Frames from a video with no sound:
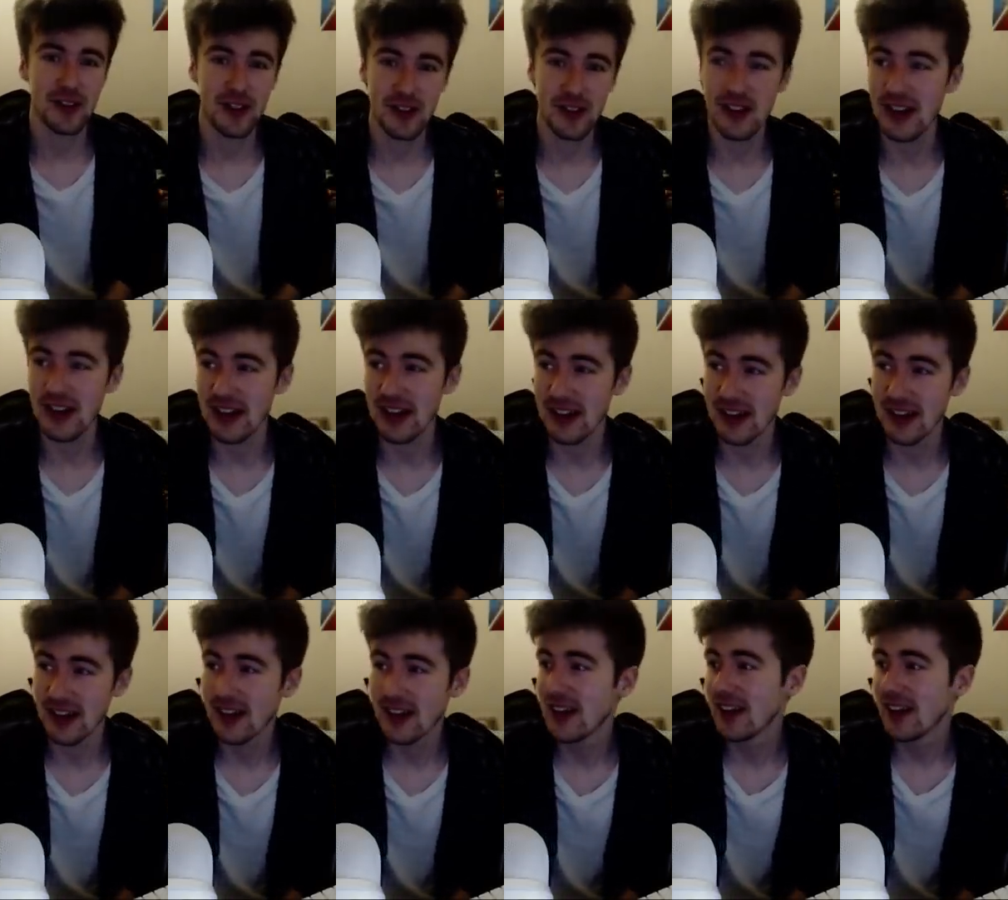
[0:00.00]
Like,
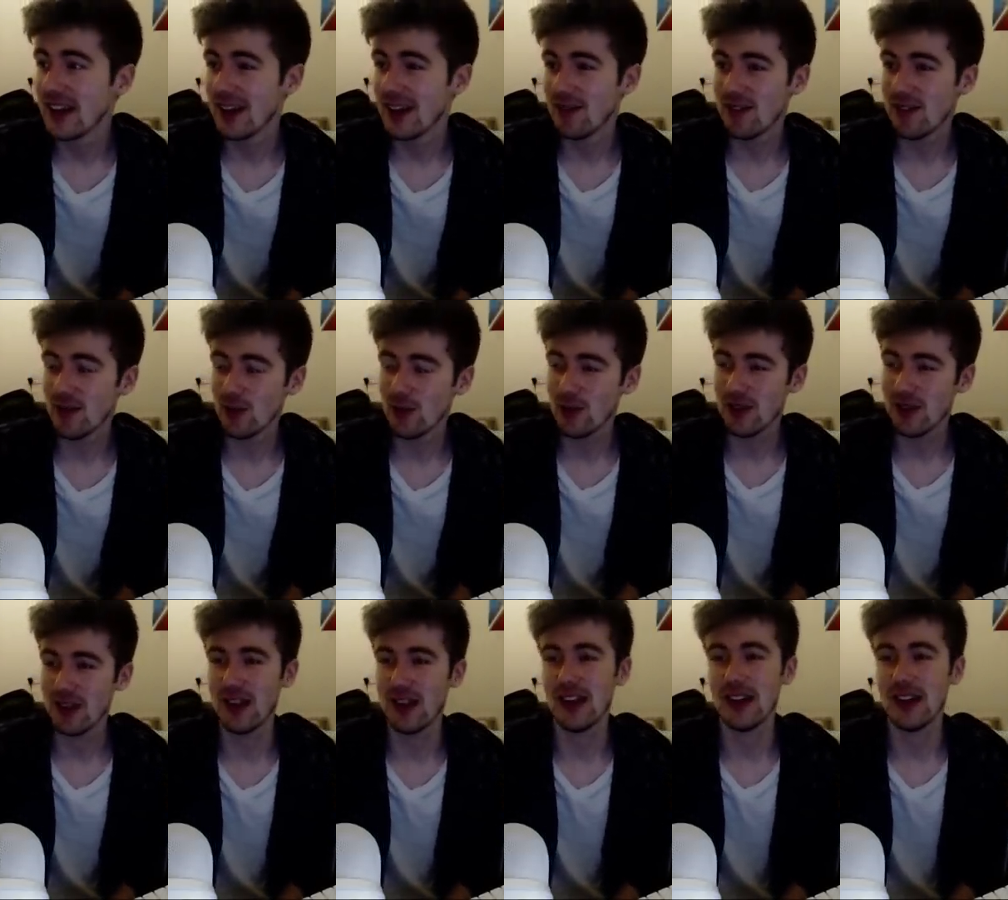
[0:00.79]
if
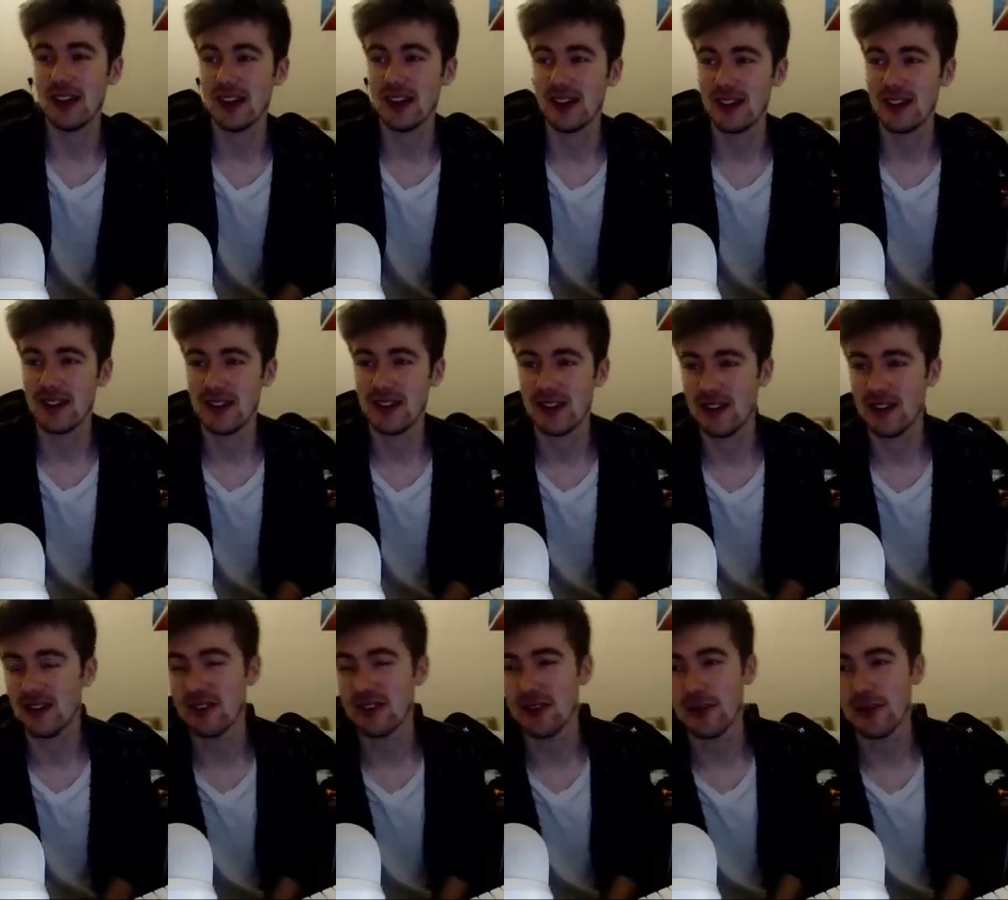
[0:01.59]
someone like
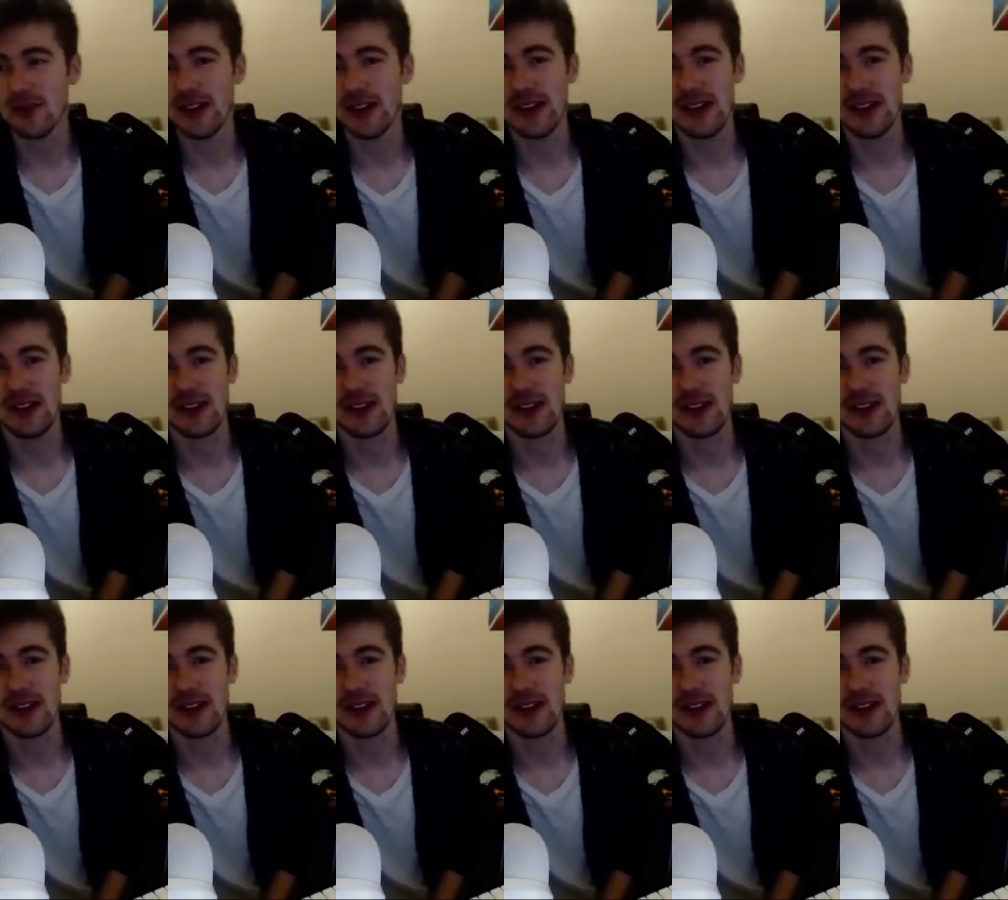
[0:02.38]
does something,